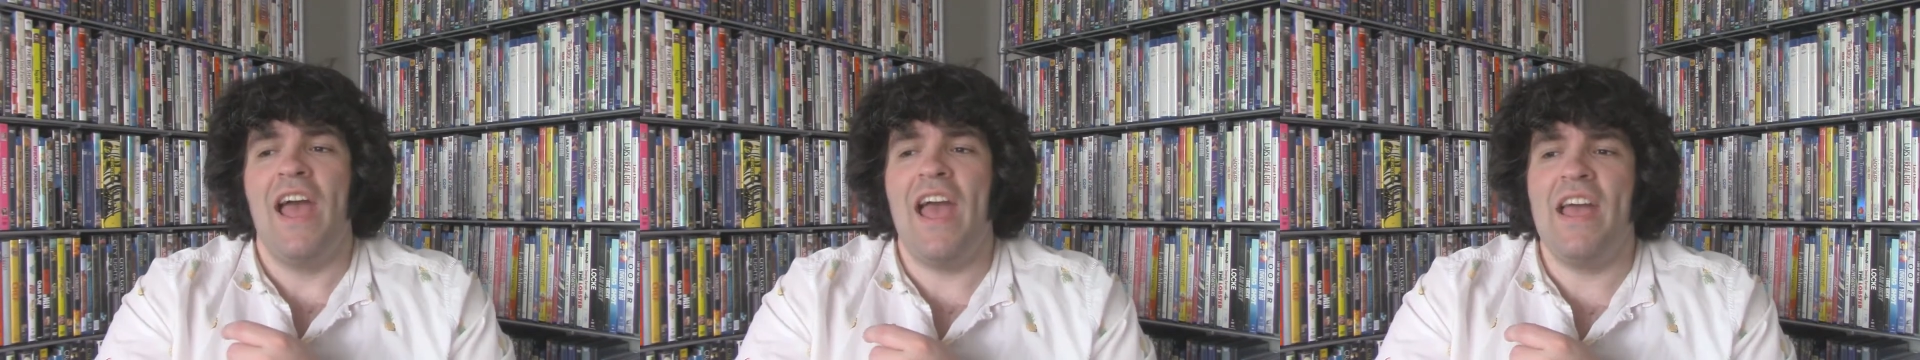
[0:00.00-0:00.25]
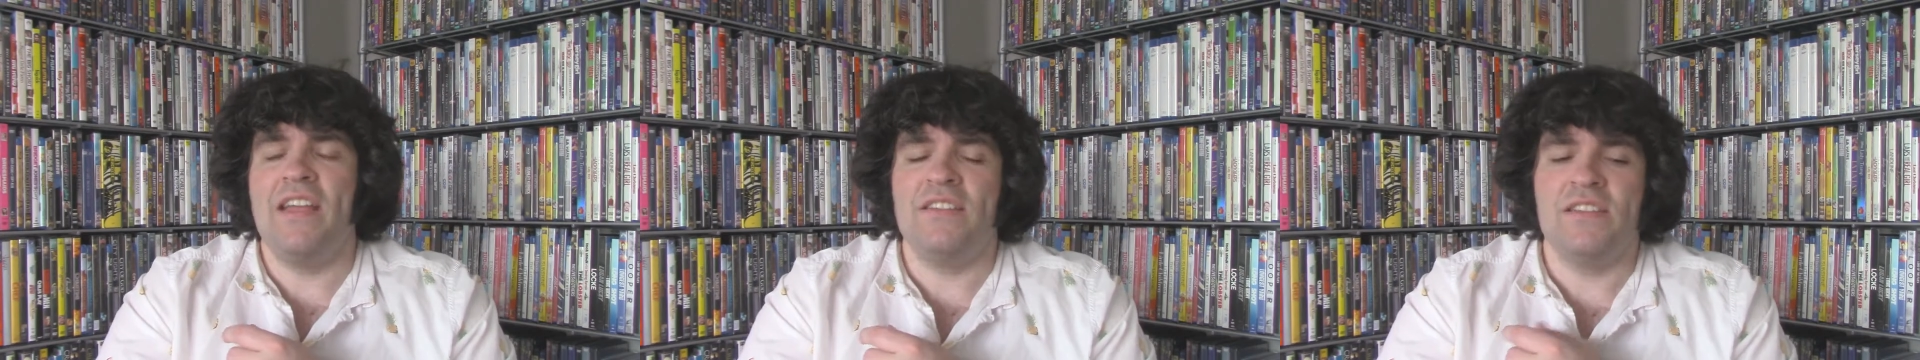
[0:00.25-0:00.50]

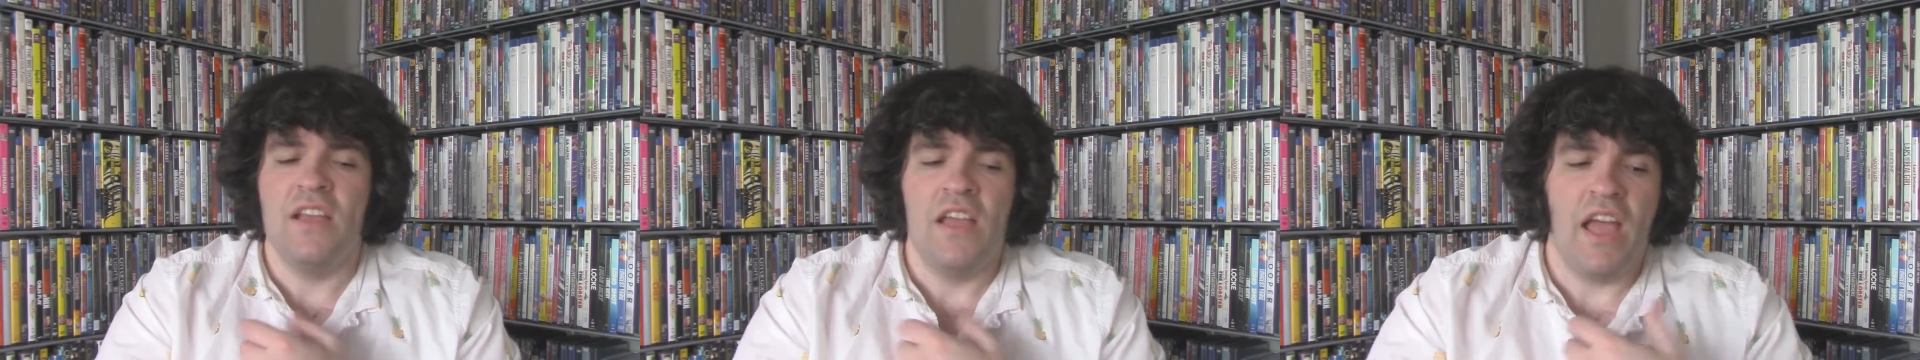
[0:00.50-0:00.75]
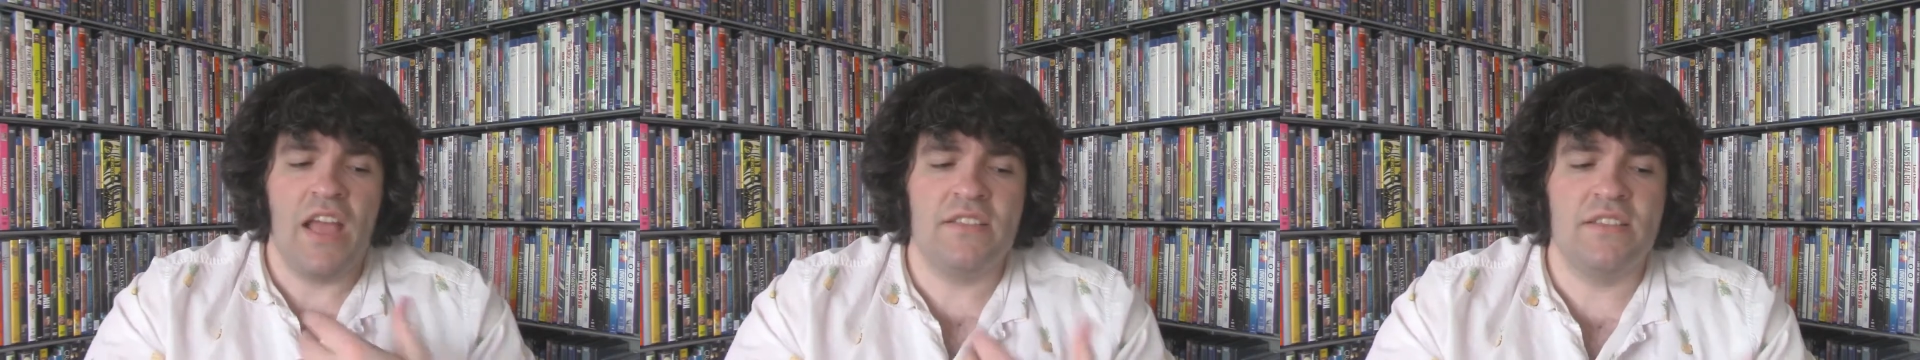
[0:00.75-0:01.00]
and
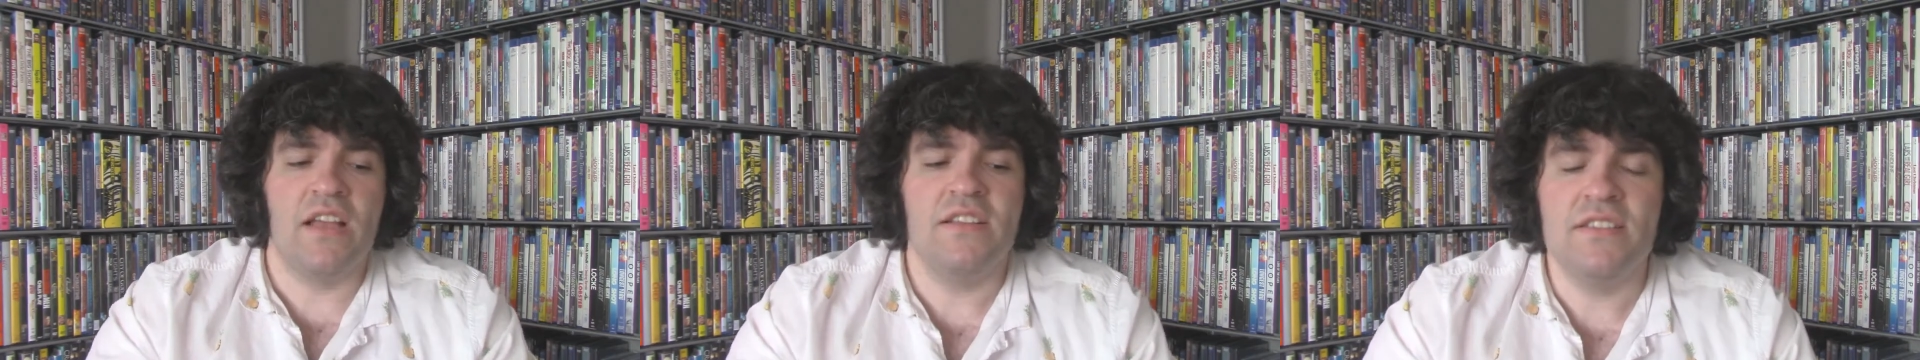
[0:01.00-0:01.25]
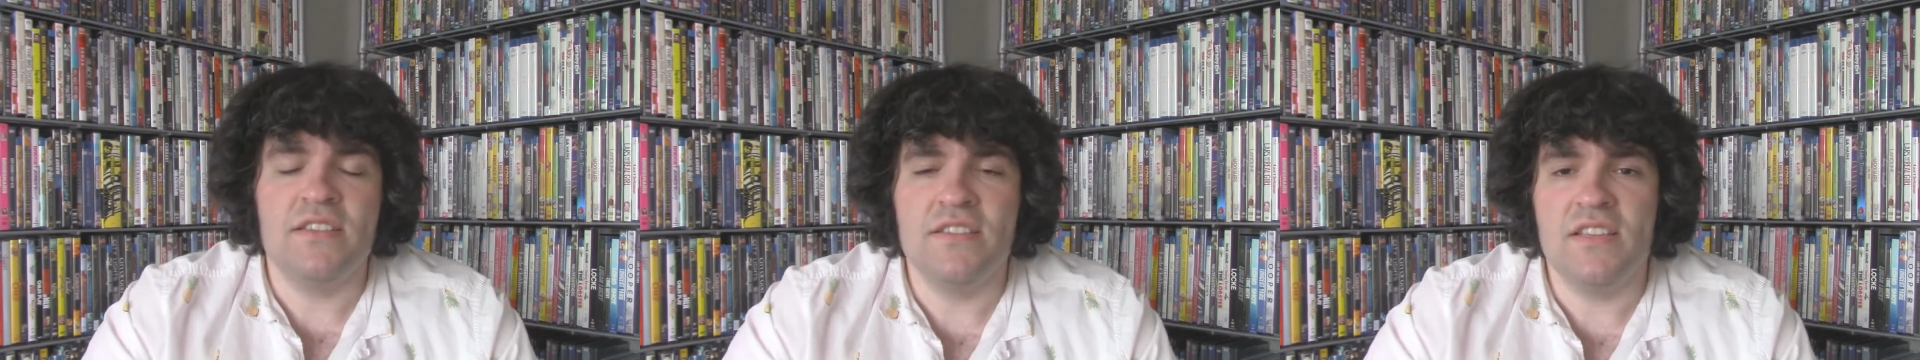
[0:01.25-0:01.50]
it's
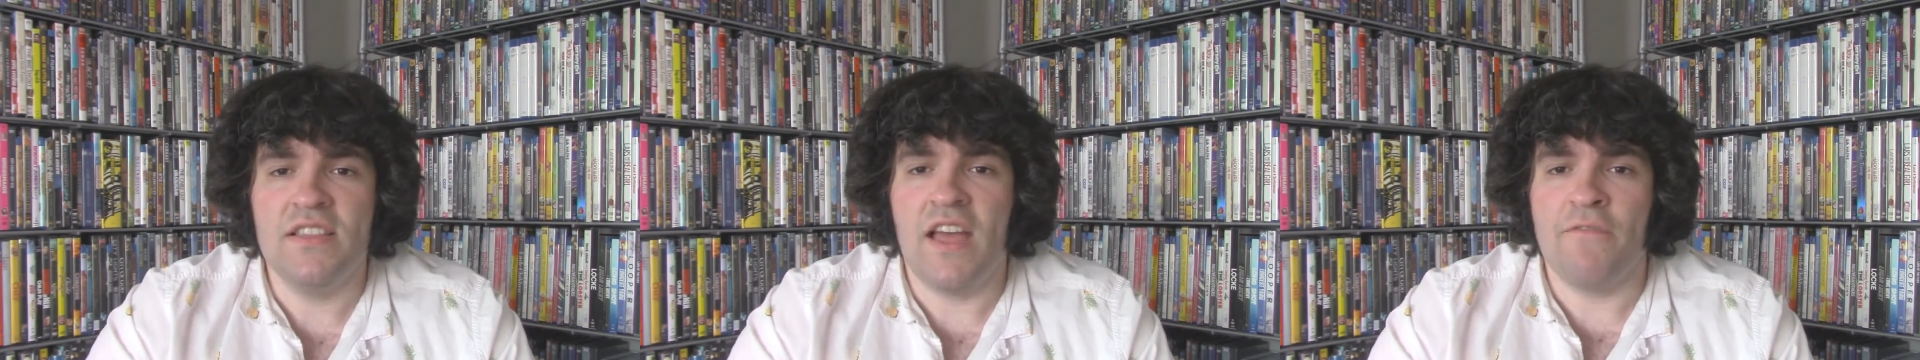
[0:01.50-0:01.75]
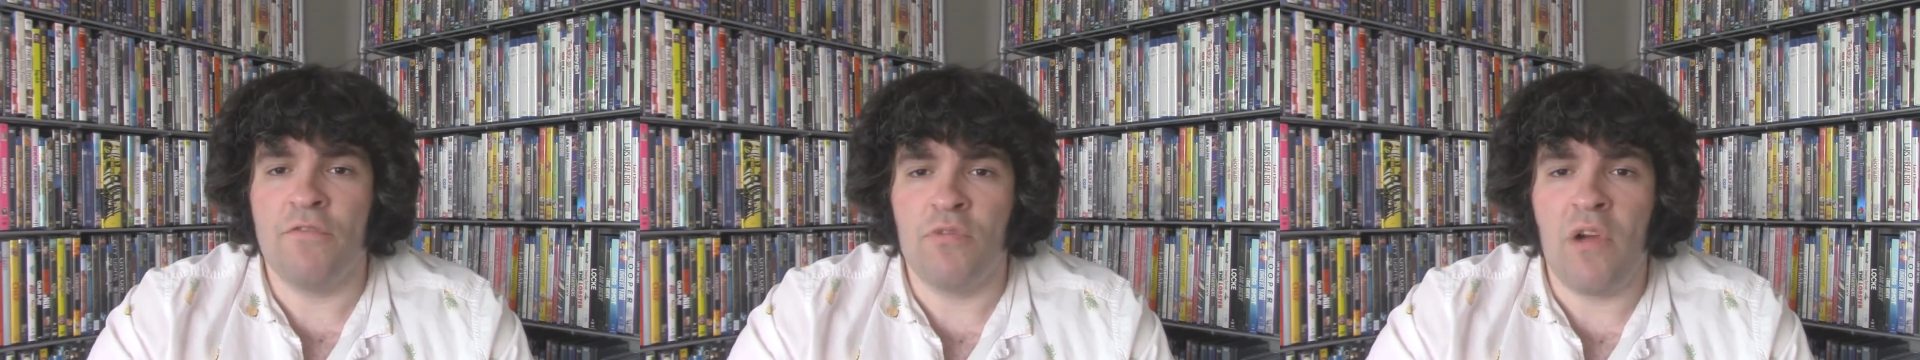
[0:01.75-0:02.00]
nice to see
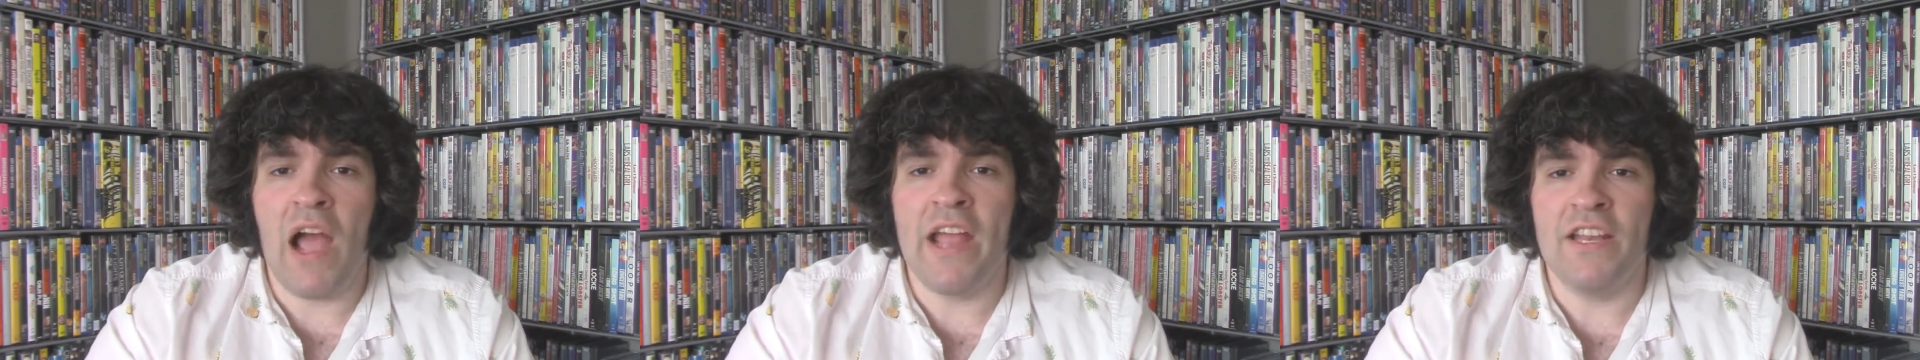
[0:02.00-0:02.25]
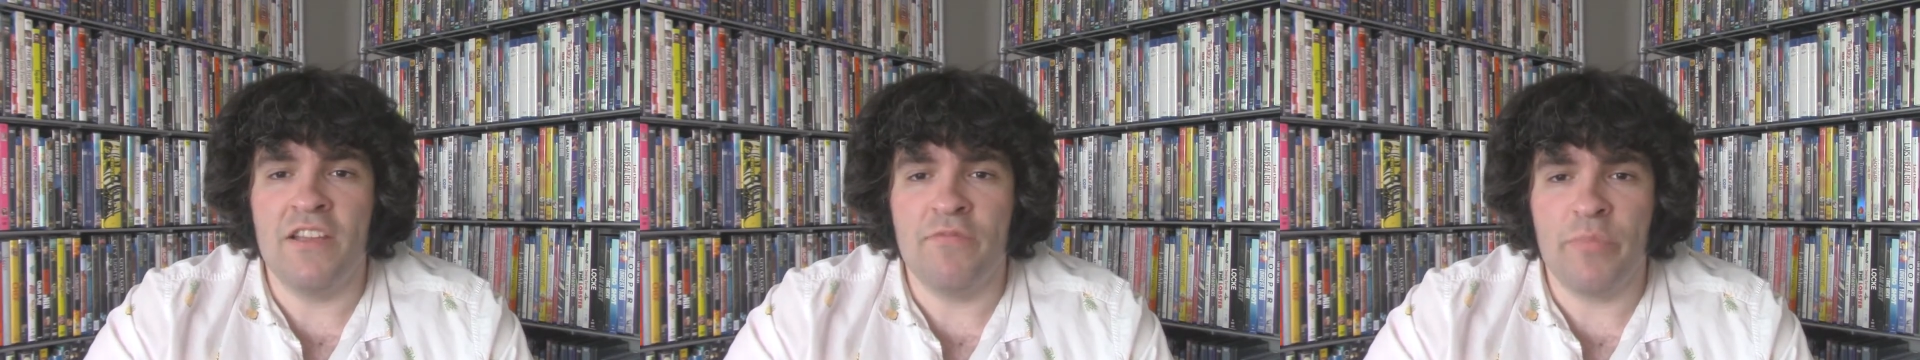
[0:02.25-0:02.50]
that
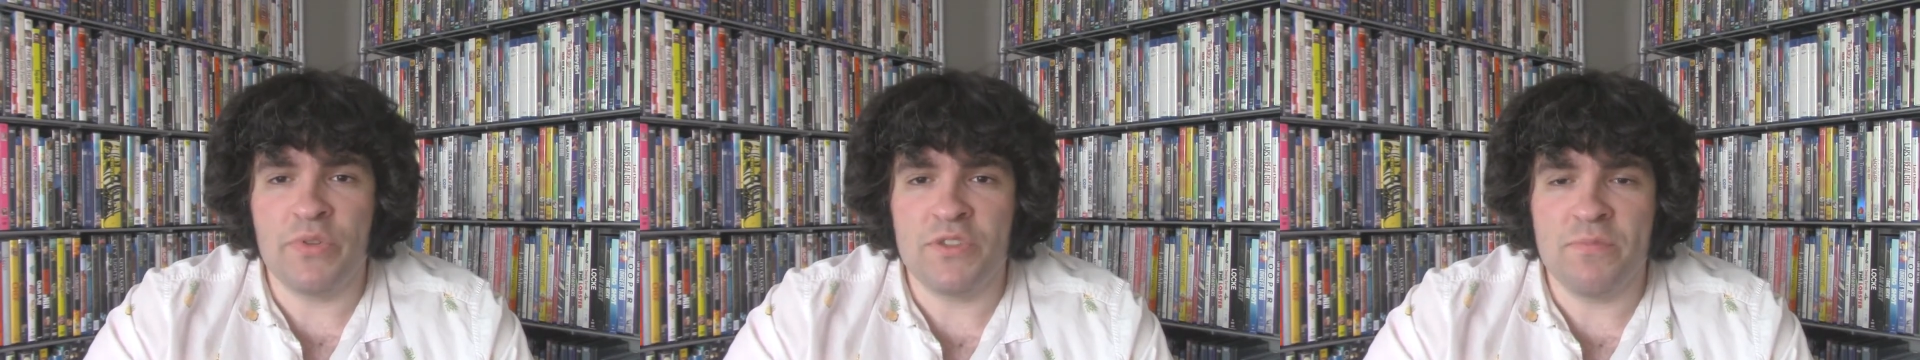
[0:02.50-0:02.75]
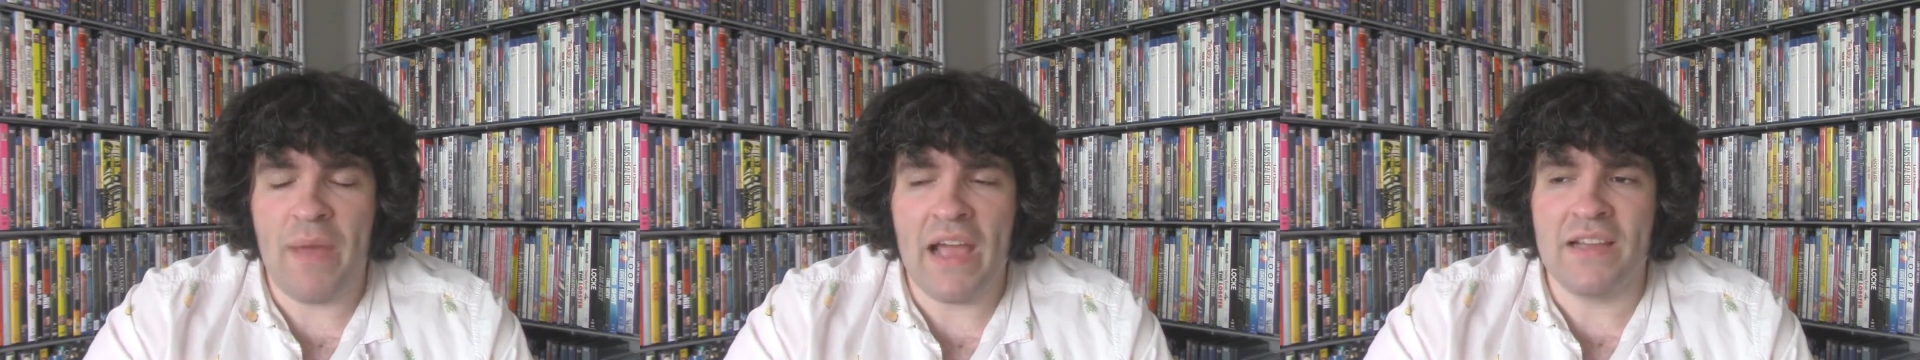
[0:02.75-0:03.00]
variety of
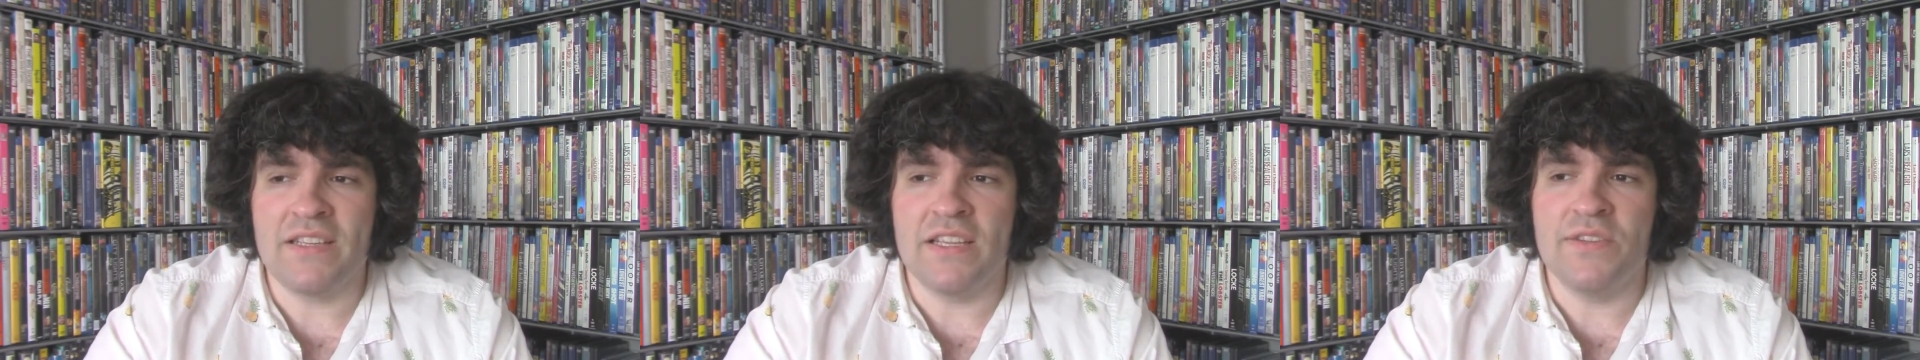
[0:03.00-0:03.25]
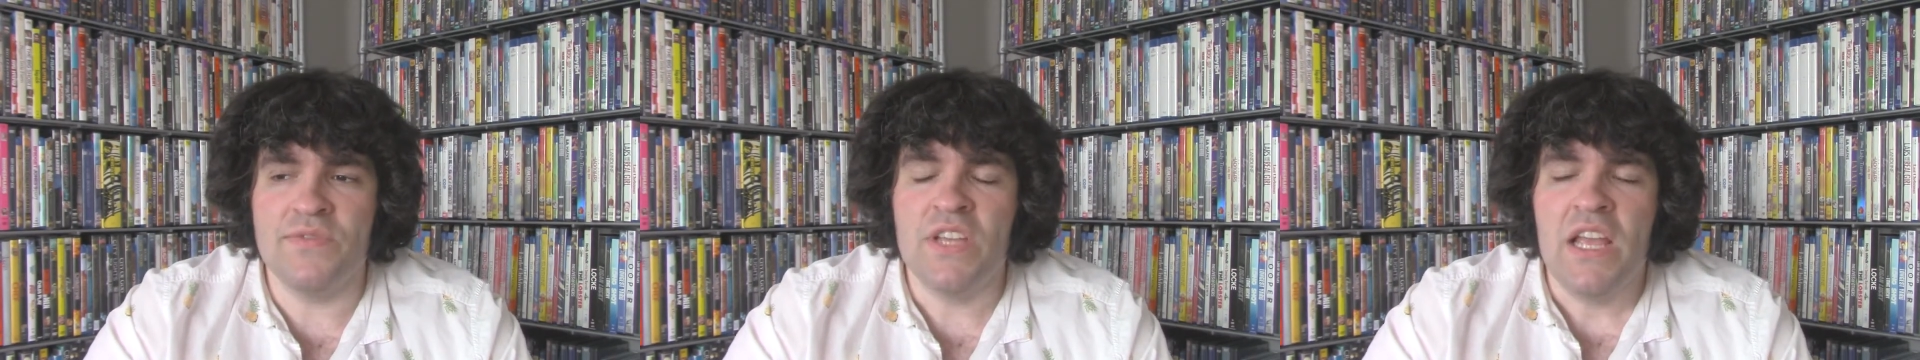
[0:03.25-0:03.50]

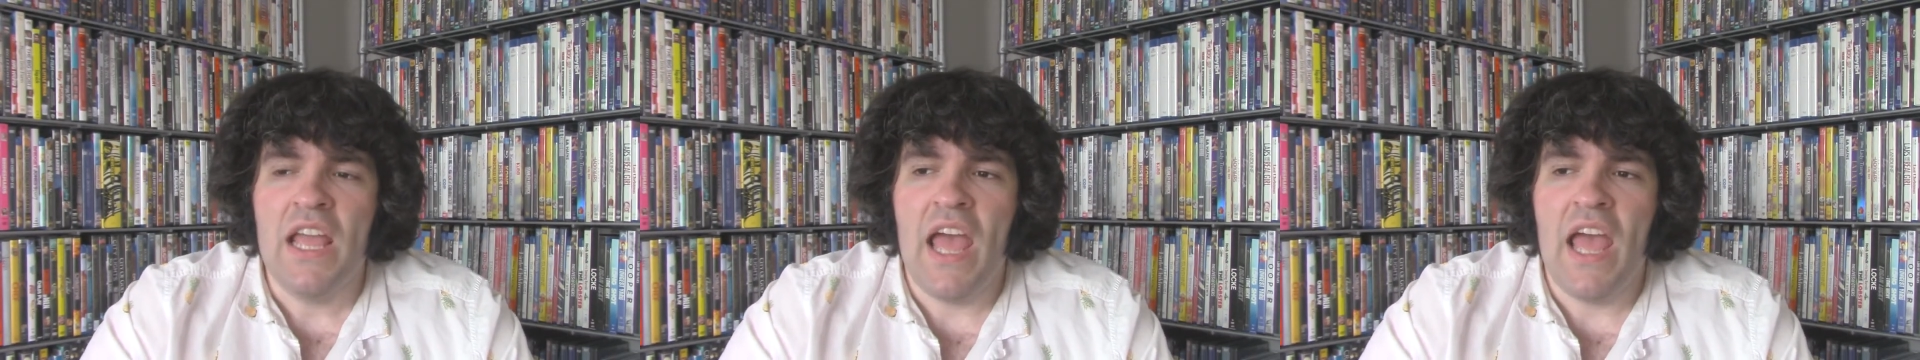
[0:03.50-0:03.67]
perspectives